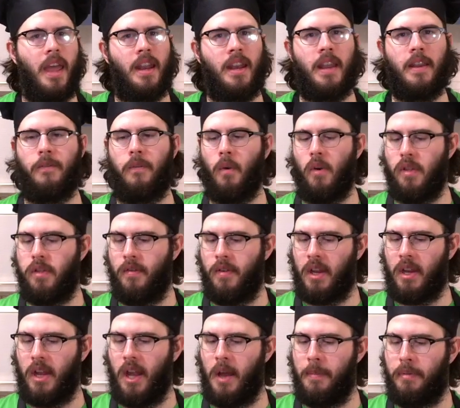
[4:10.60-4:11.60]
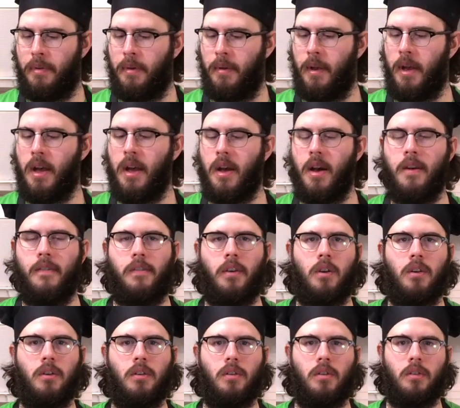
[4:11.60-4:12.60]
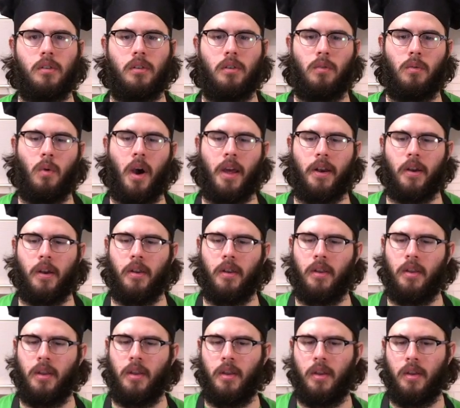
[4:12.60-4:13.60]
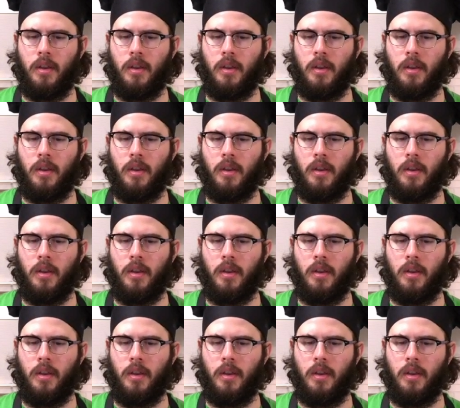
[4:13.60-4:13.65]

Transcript: and a fourth of a cup of cold water.